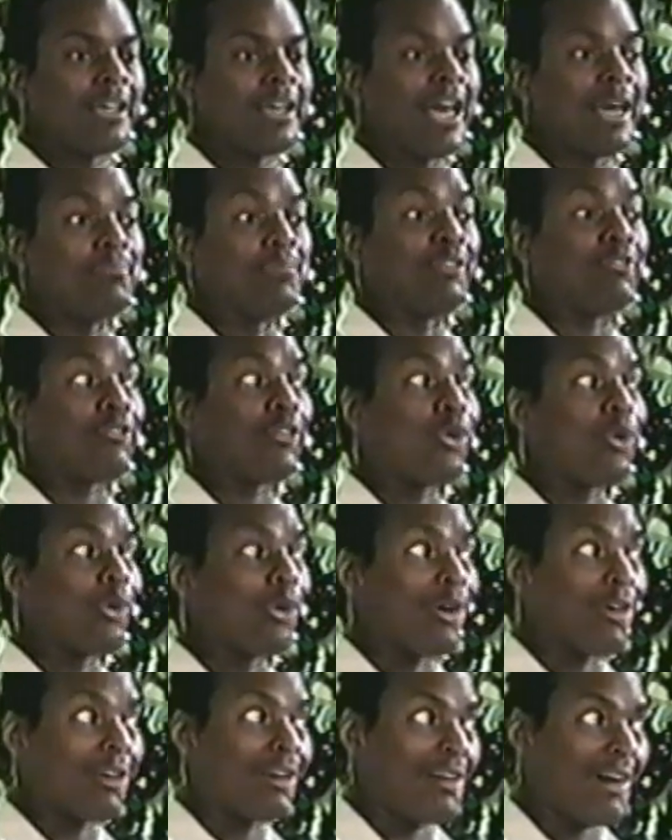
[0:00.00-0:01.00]
And
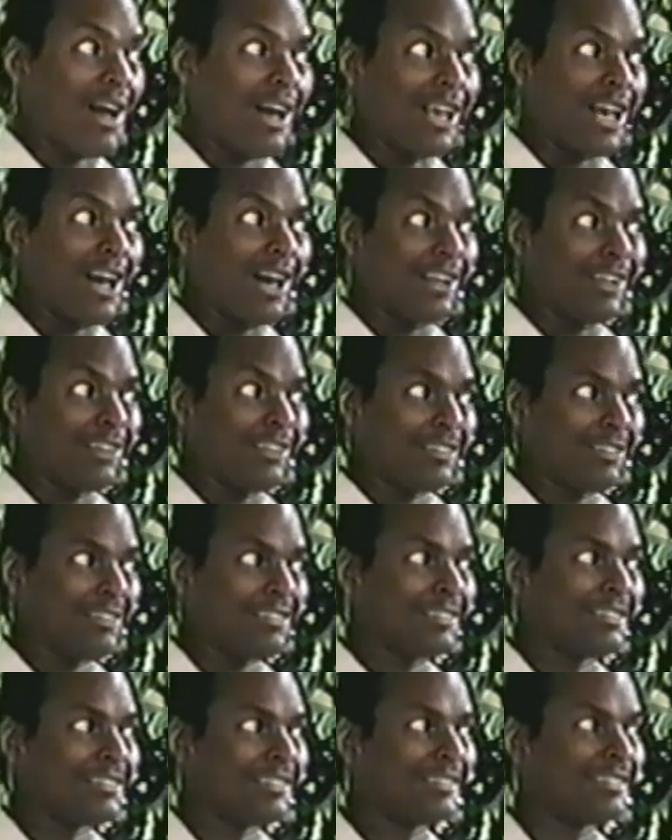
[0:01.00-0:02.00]
before I got it.
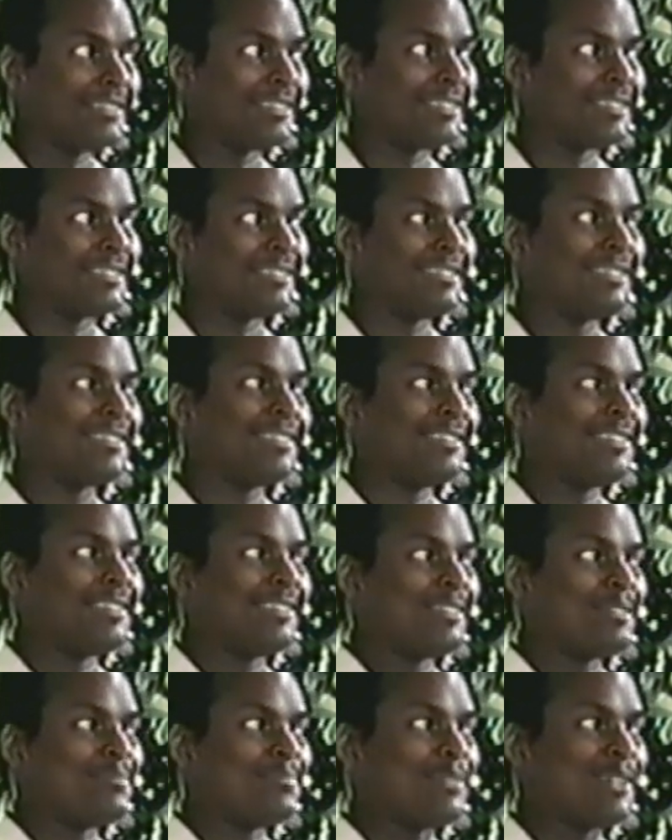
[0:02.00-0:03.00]
Right.
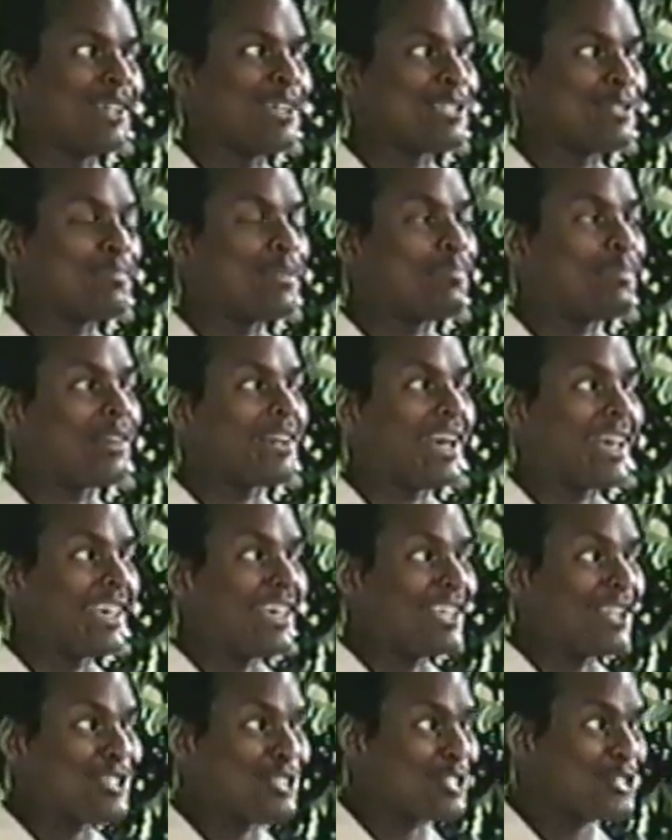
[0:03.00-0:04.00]
Because people
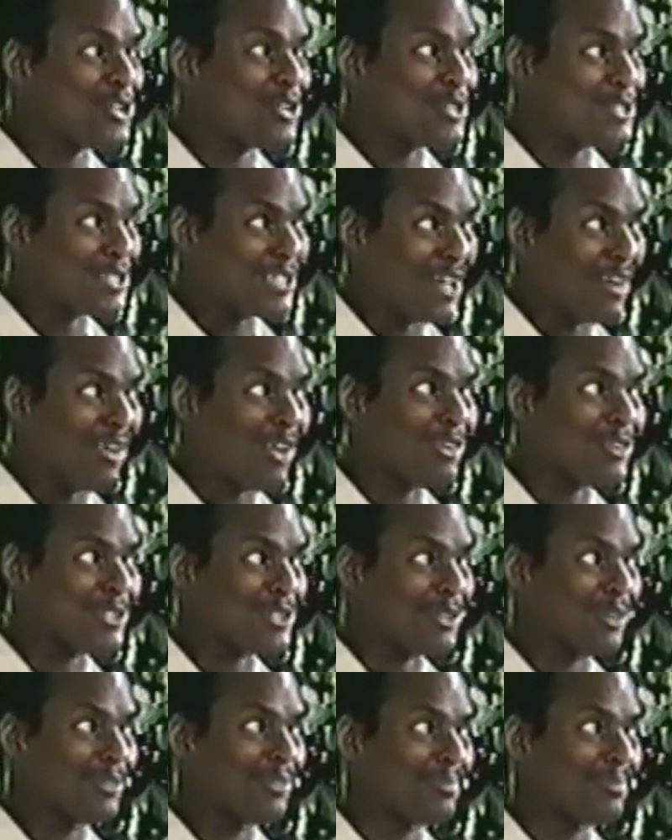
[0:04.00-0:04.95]
can't get insurance now, also.